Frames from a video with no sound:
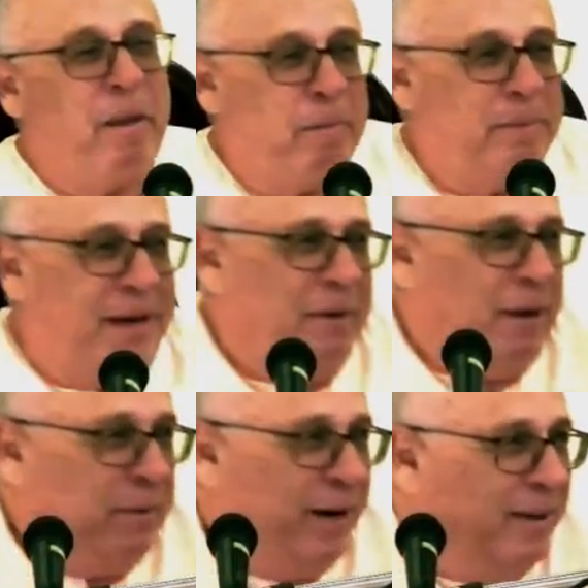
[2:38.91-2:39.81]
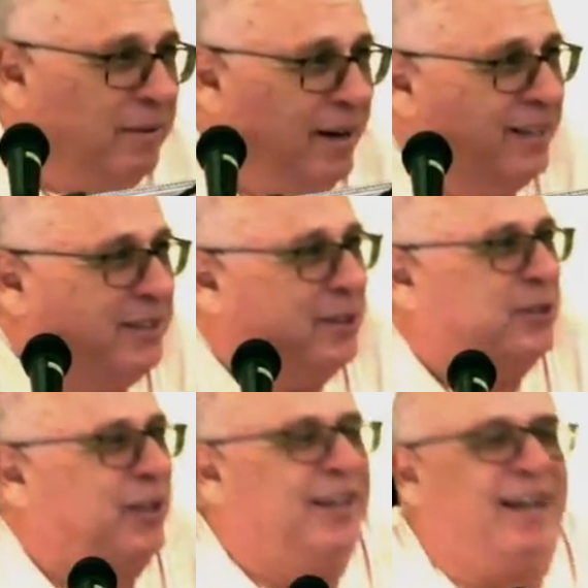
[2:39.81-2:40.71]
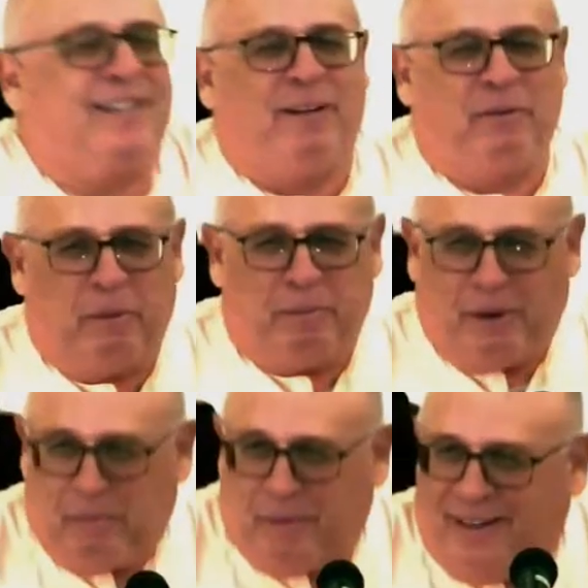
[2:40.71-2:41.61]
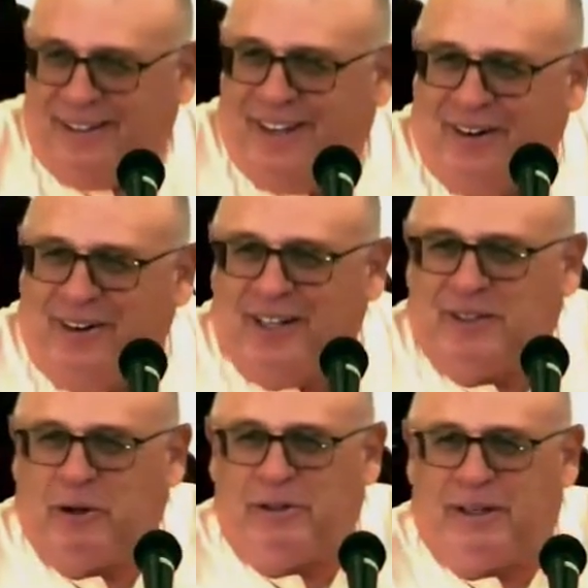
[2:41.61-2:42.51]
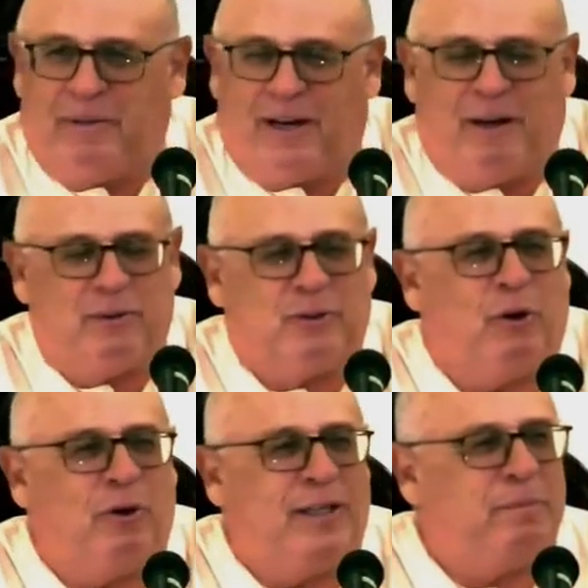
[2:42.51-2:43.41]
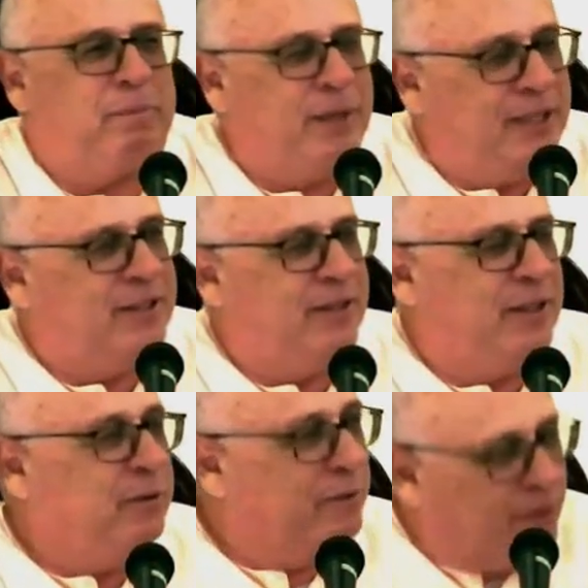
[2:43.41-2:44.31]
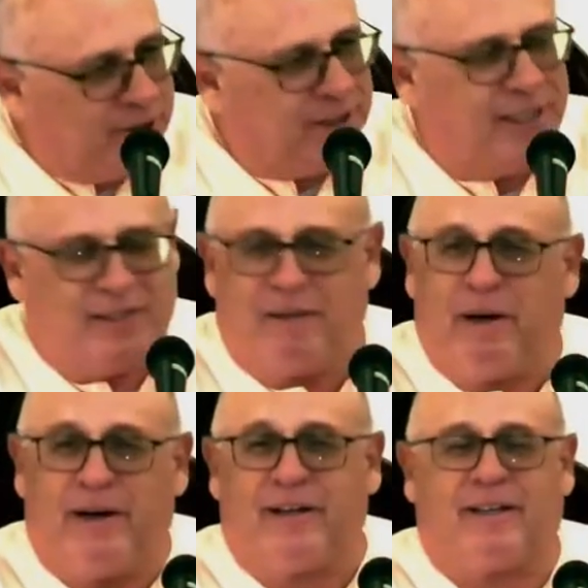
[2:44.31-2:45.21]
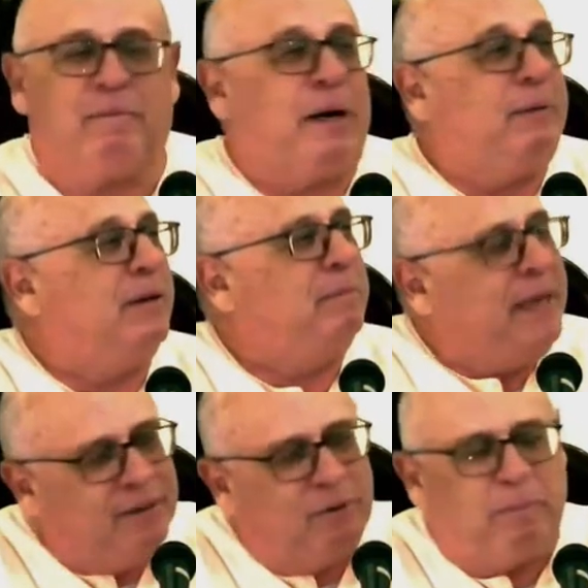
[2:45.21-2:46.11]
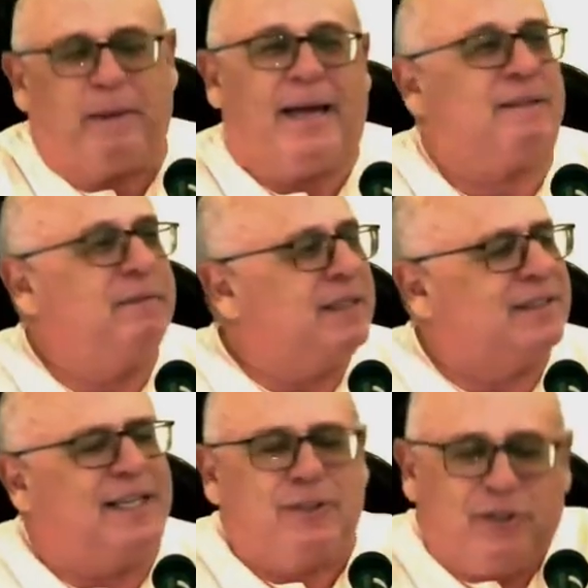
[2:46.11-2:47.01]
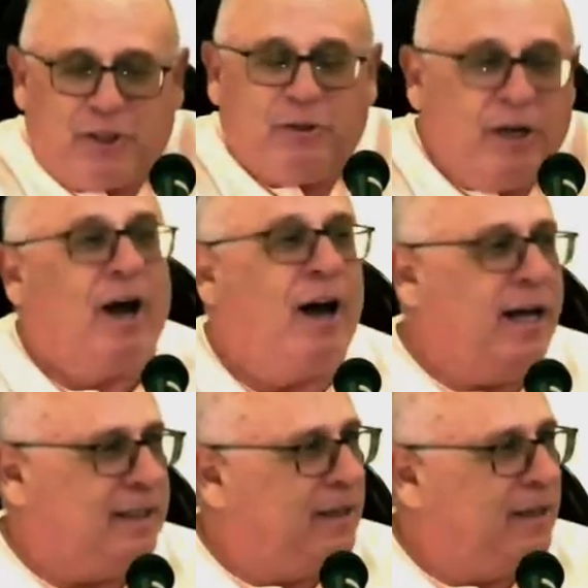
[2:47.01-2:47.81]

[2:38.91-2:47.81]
But anyway, when I took sannyas, I wrote Prabhupada a letter, and I told him that I was going to preach at the universities in America. And Prabhupada immediately wrote back to me and said, do not